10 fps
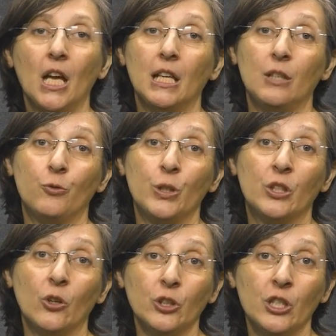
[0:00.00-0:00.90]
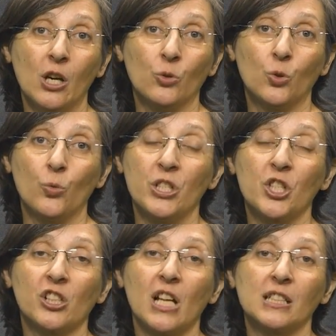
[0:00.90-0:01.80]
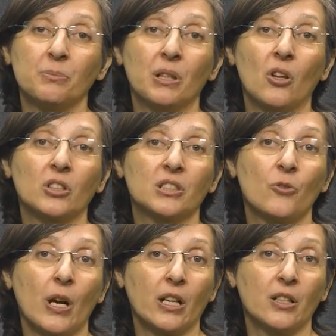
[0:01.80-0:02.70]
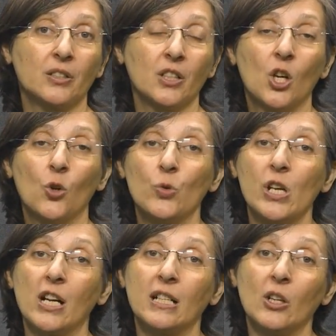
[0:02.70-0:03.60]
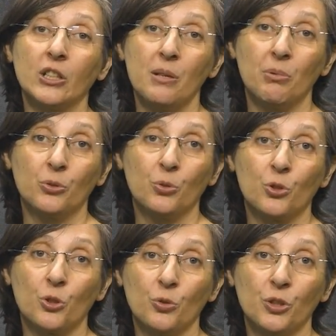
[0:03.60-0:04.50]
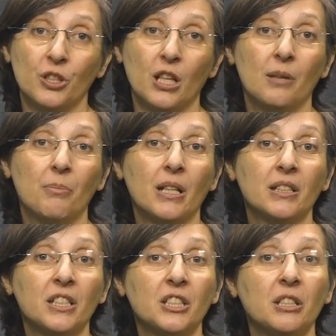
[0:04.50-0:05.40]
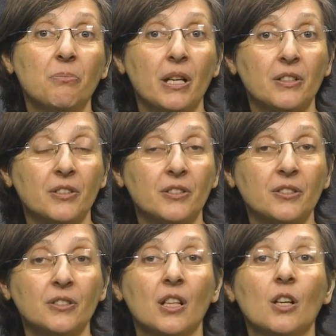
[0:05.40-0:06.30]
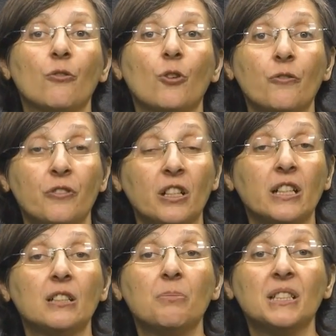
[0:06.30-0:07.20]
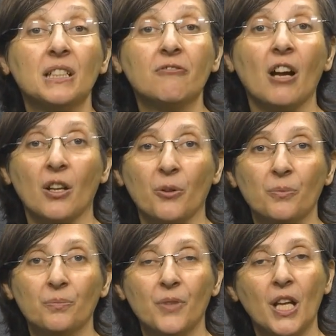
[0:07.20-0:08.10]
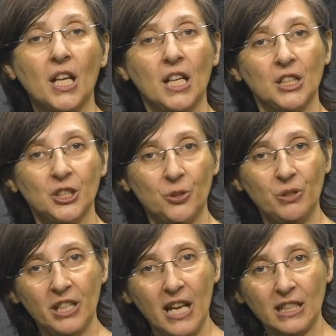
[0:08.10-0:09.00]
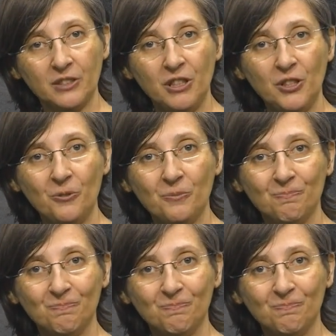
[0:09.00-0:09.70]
If we don't know to which class belongs a record, we are not able to choose among the estimators for filling the missing value. See you in the next video.